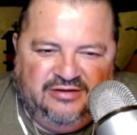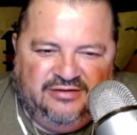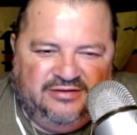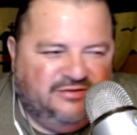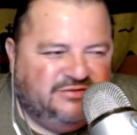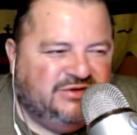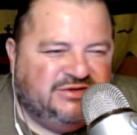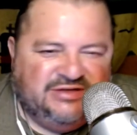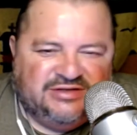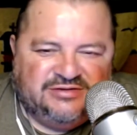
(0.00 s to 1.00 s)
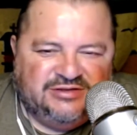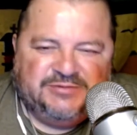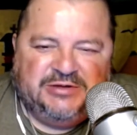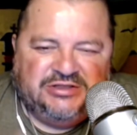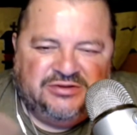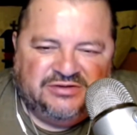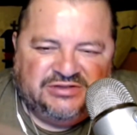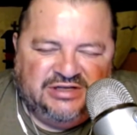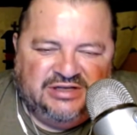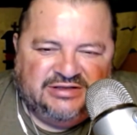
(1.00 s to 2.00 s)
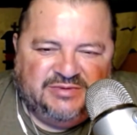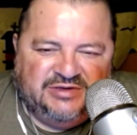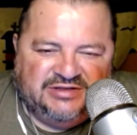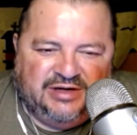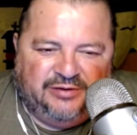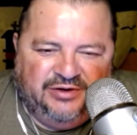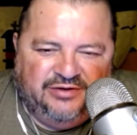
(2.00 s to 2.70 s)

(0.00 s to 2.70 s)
Those exist. Just because you don't see it doesn't mean it's not real.